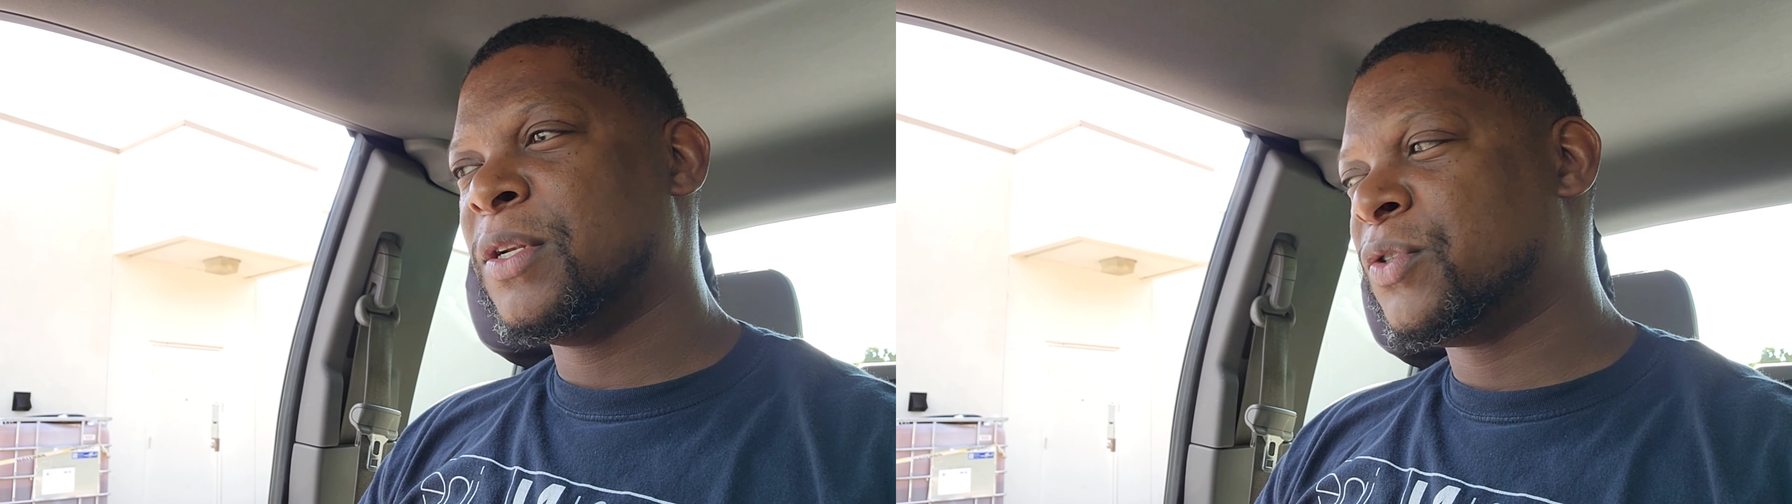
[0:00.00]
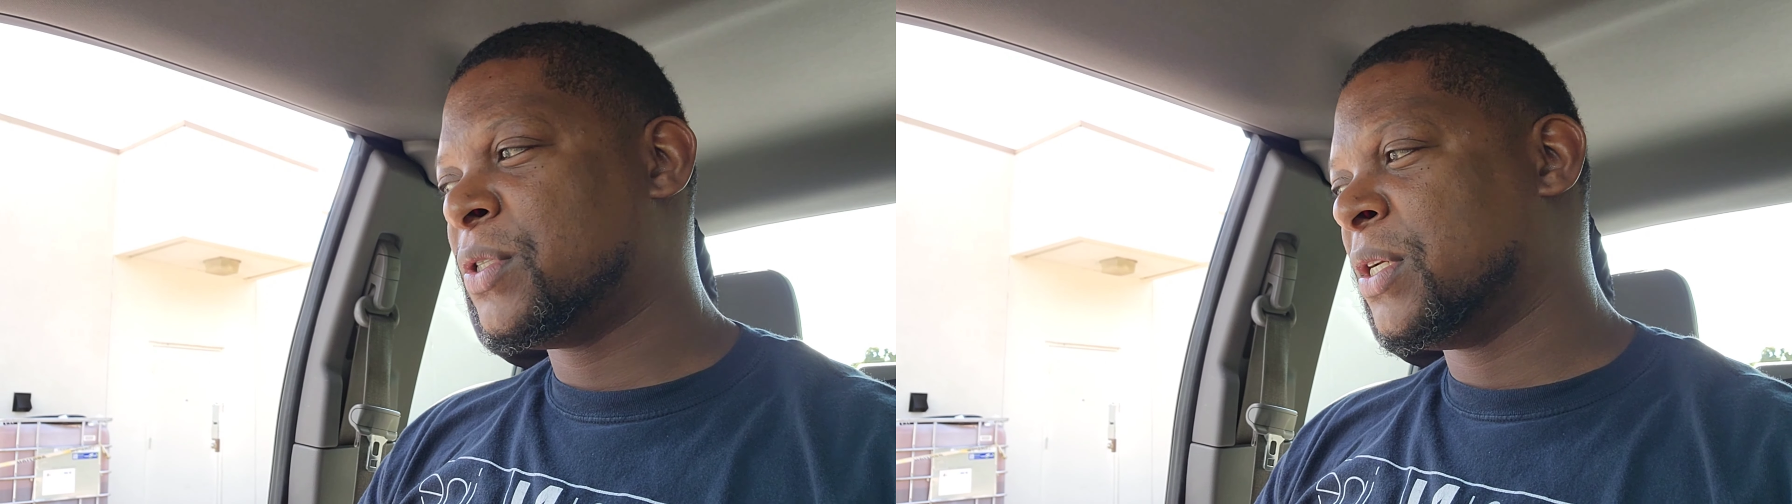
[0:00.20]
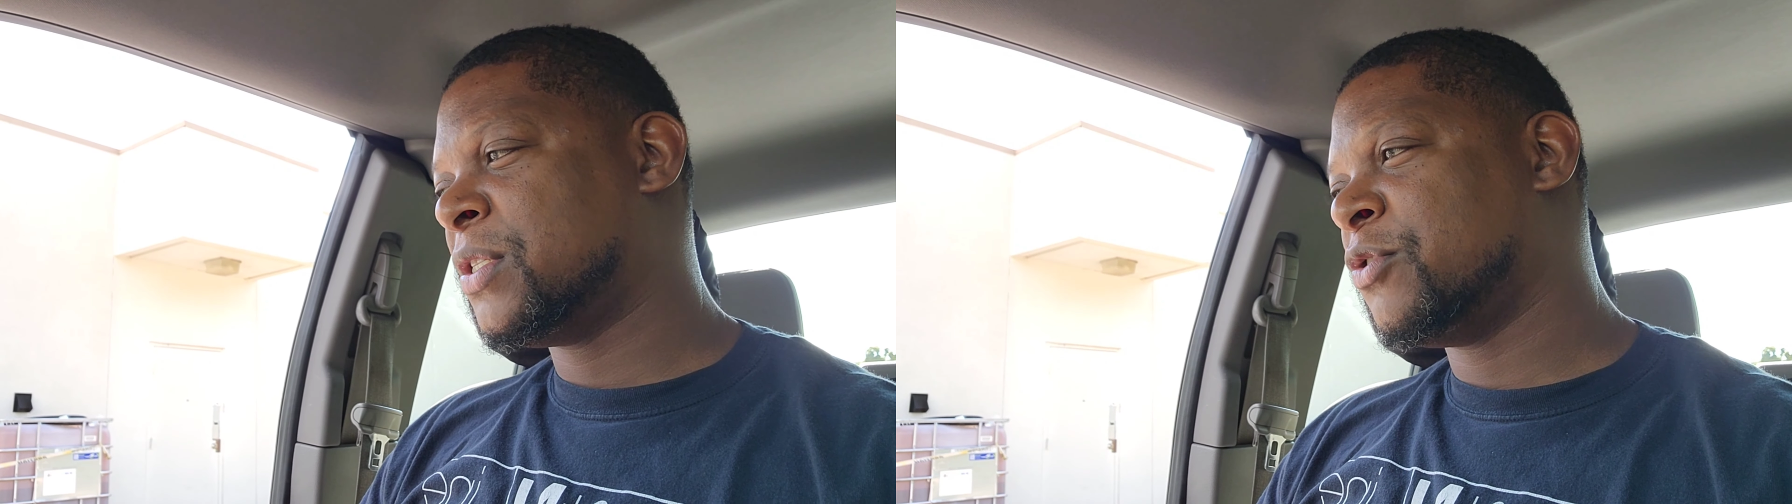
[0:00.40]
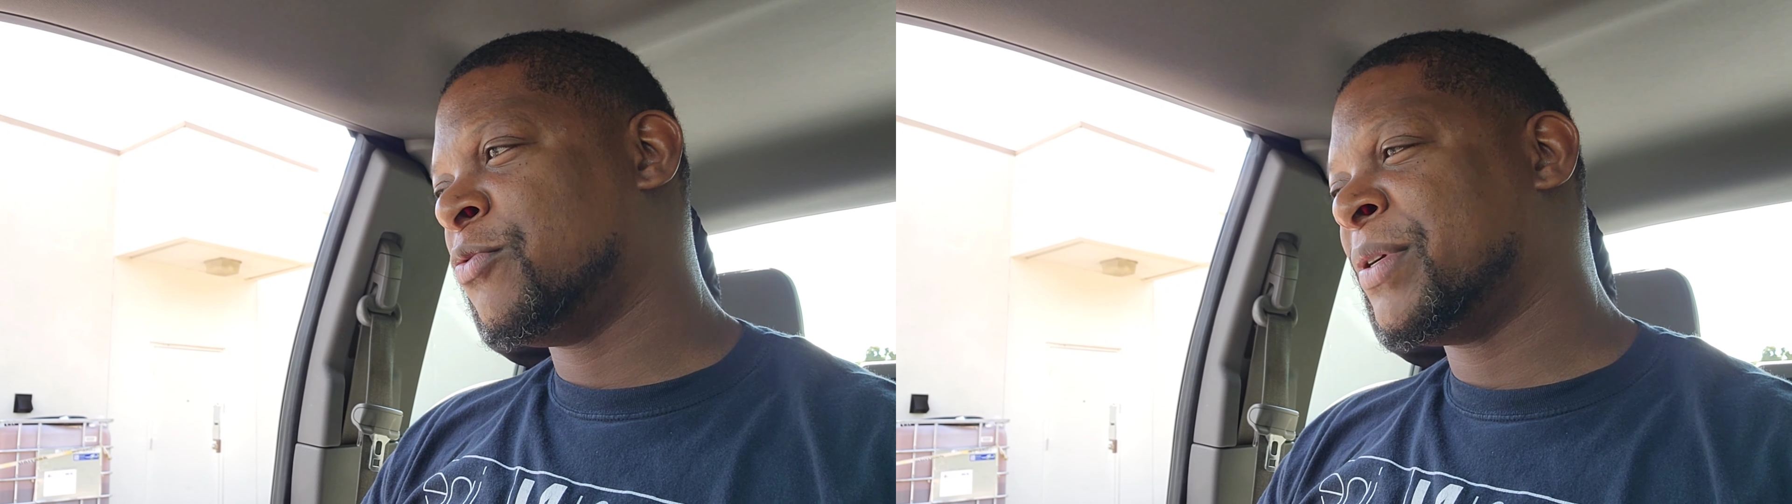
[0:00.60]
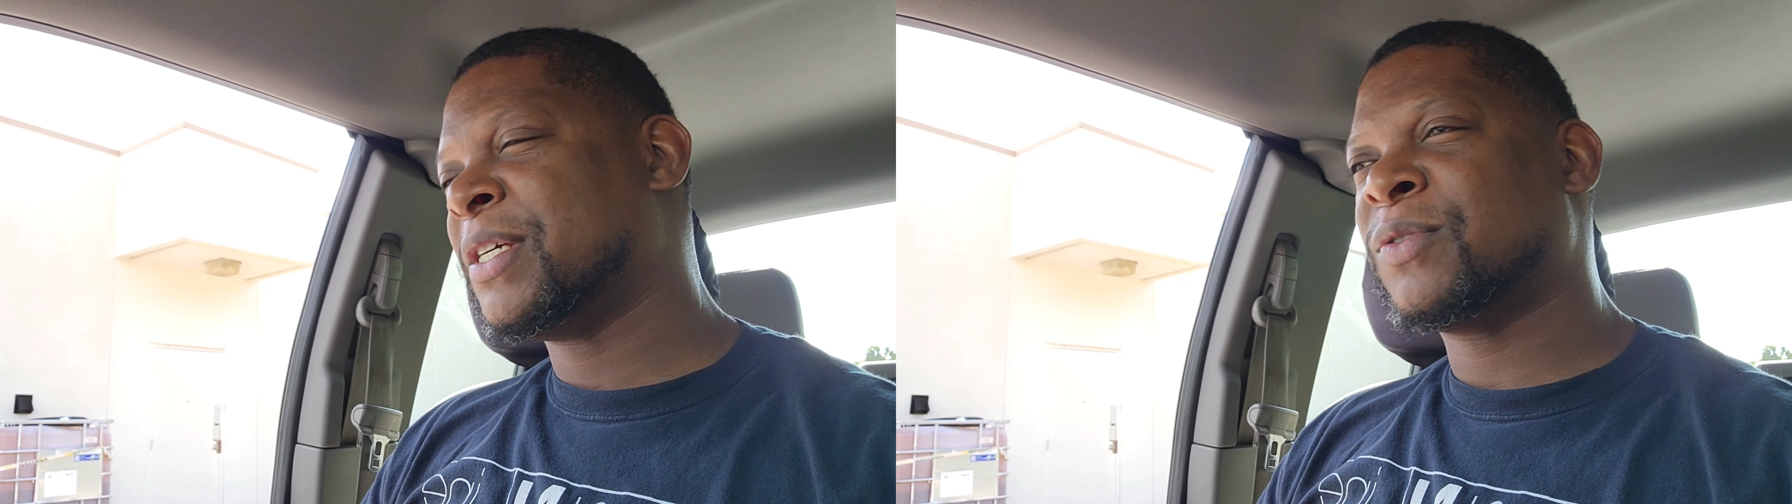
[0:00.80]
interesting too
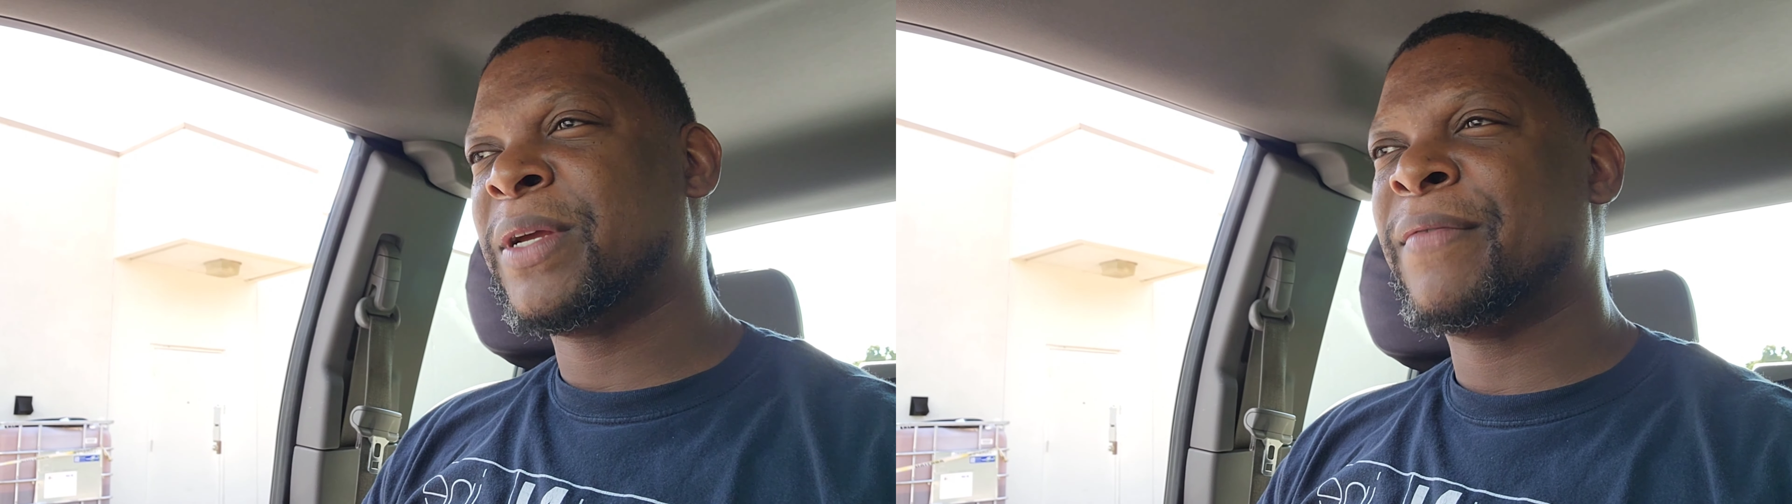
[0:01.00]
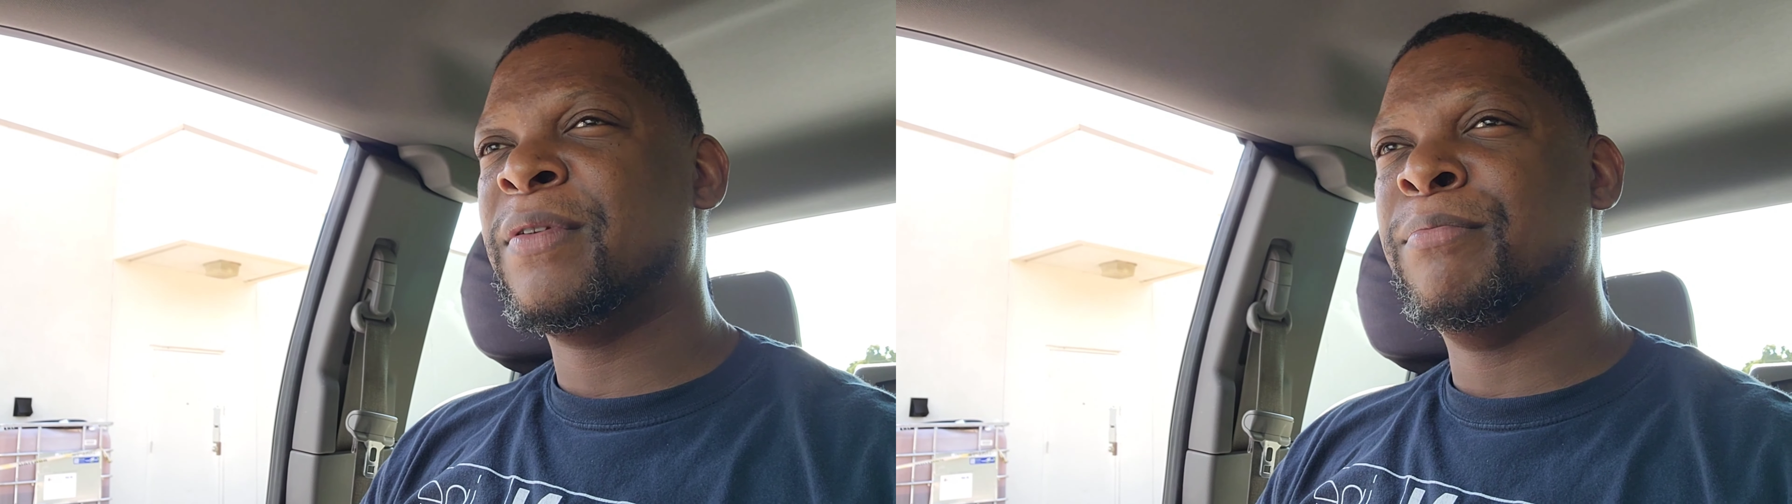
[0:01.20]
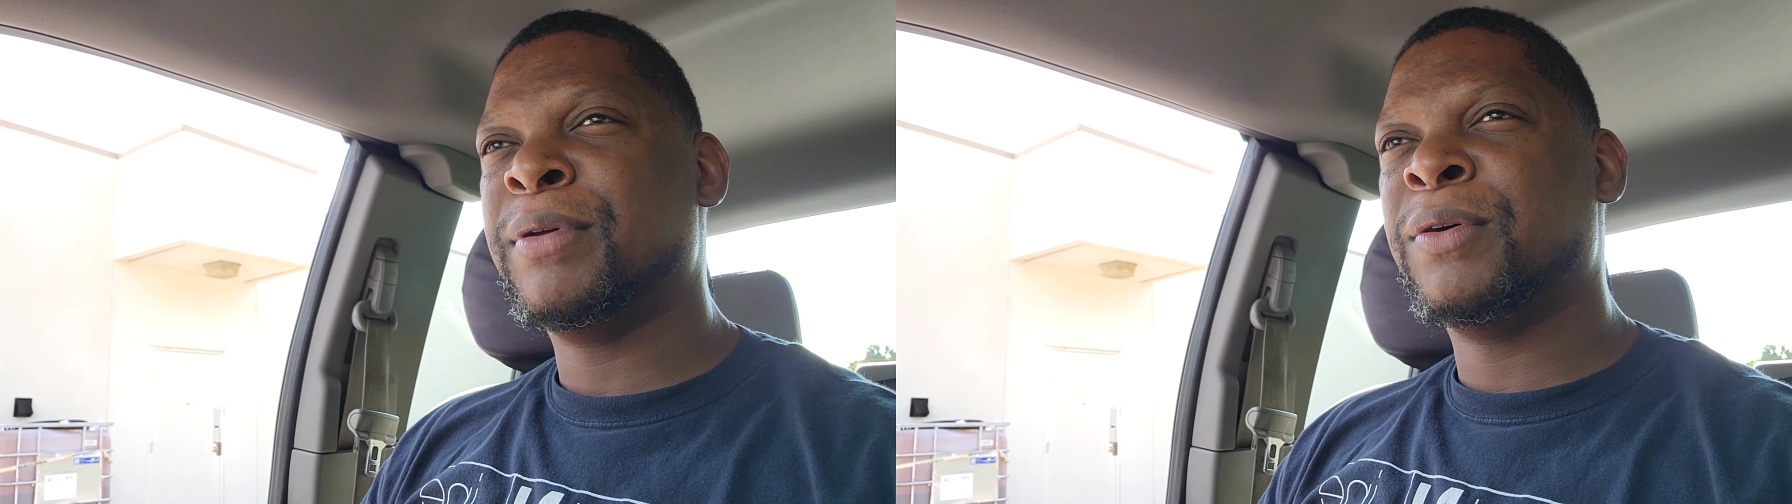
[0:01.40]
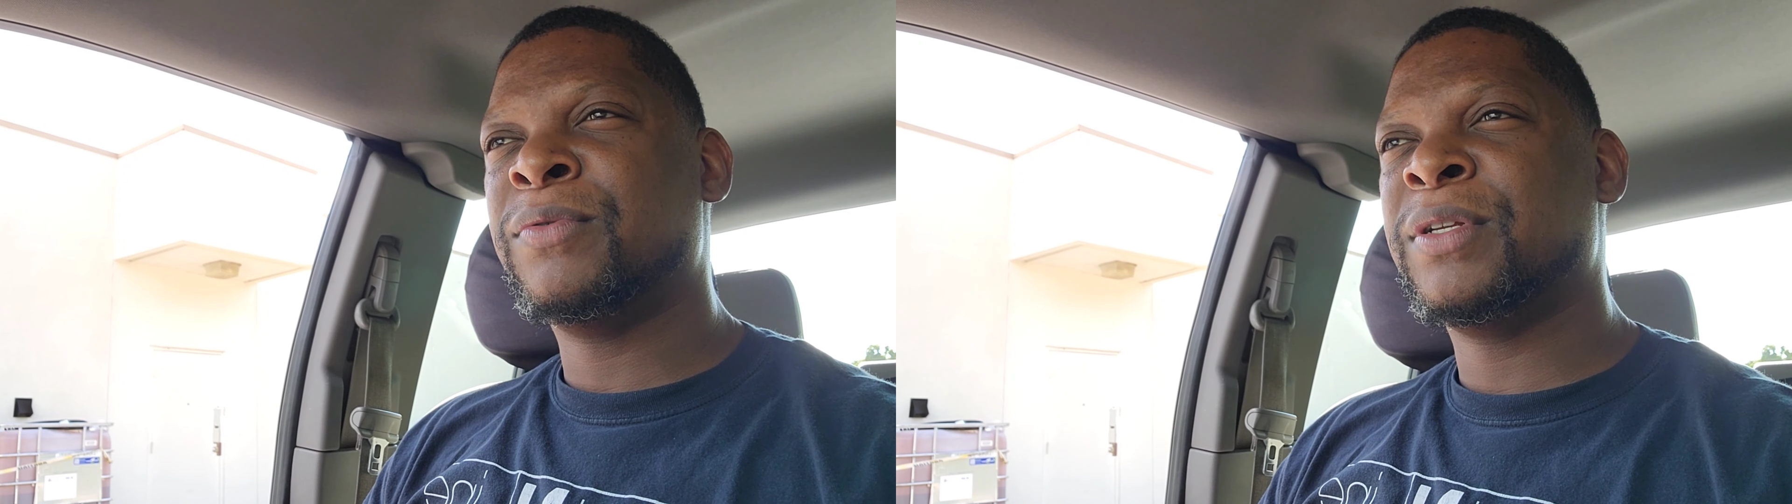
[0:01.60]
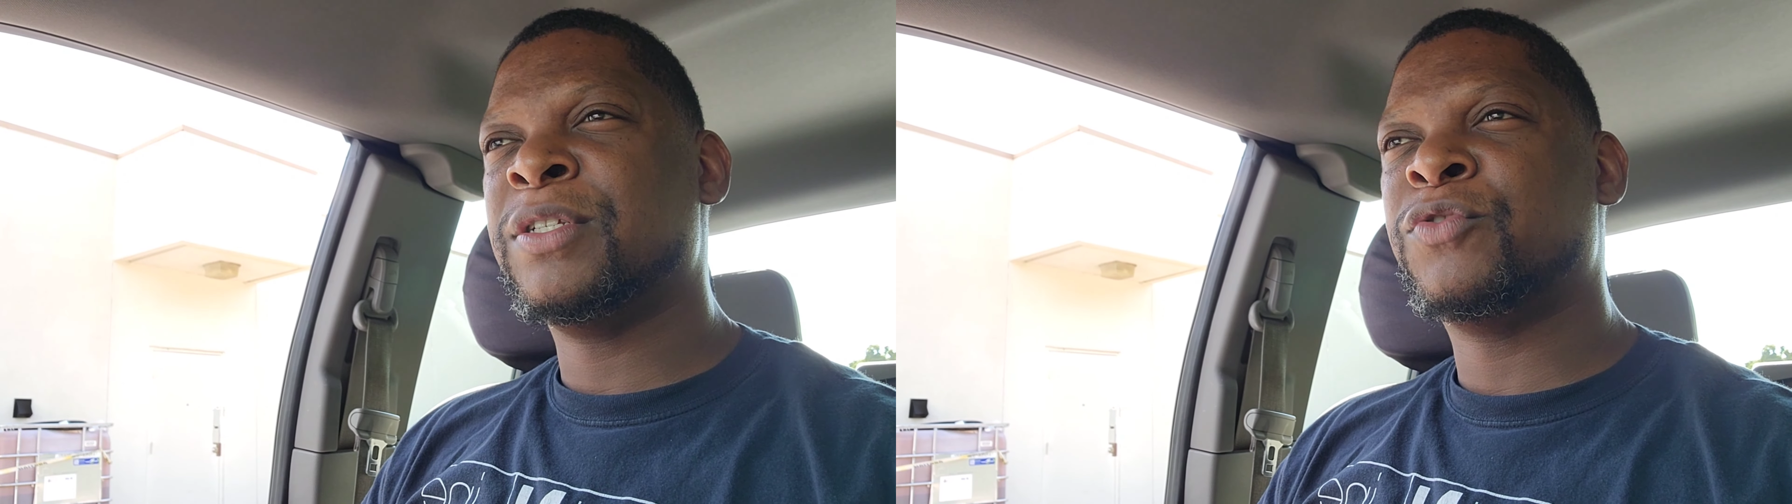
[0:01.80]
because we have to
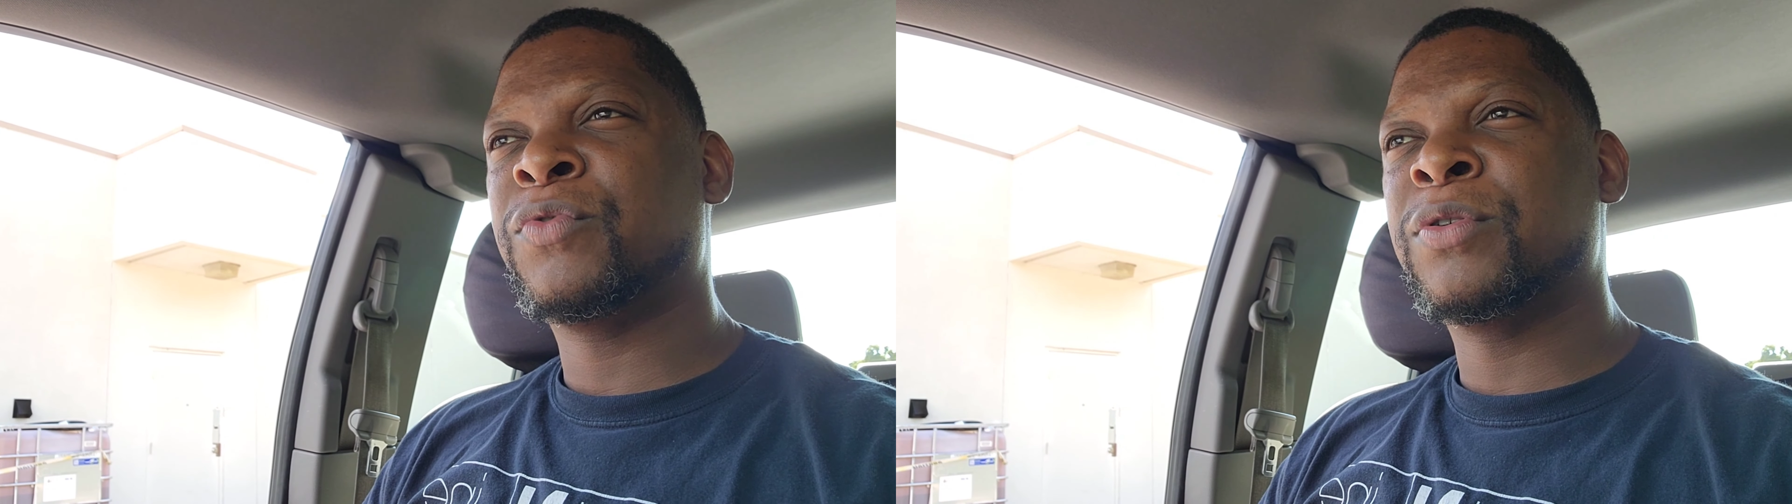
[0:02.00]
build these